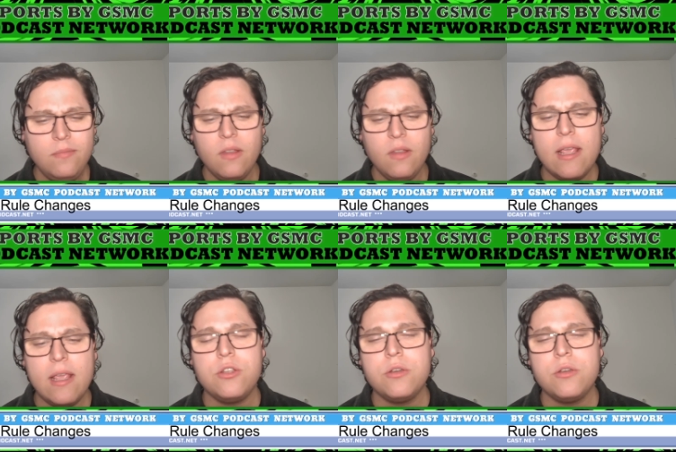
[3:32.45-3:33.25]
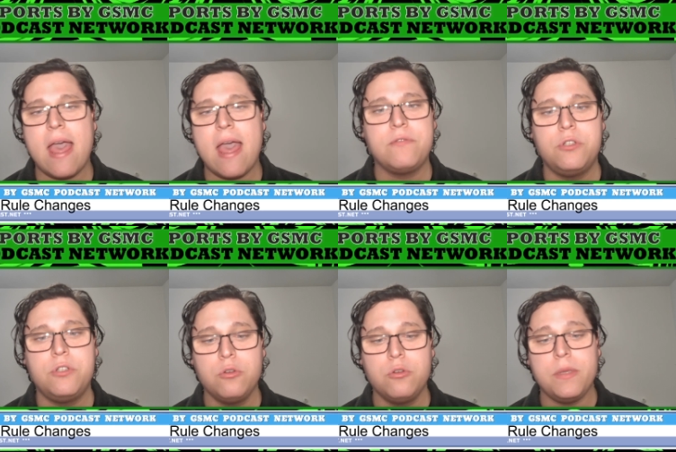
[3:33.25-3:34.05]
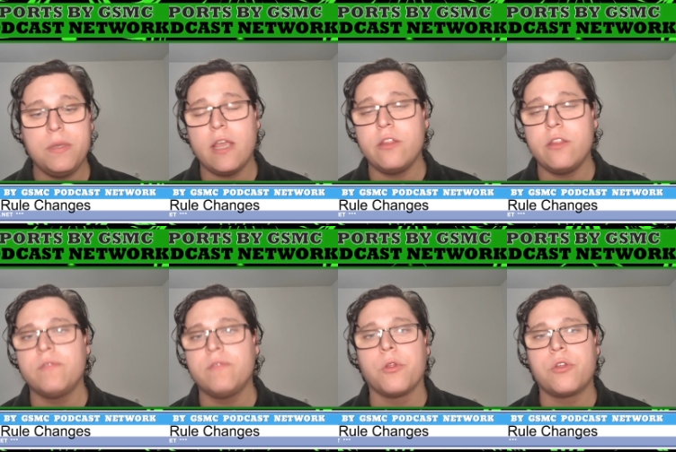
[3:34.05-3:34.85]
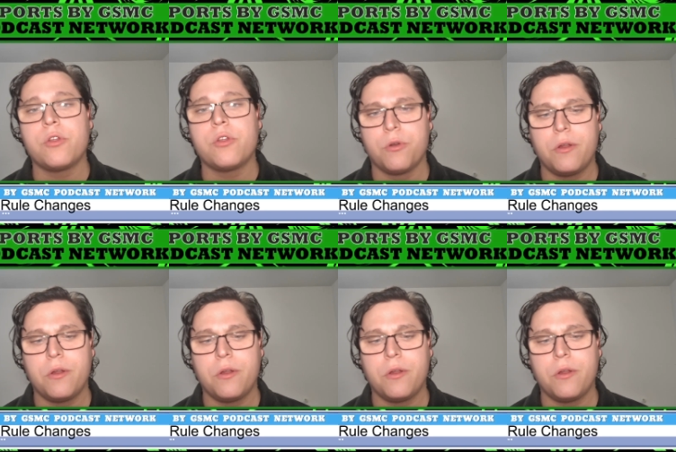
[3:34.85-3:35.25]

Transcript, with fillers: and you have to be in the fourth quarter.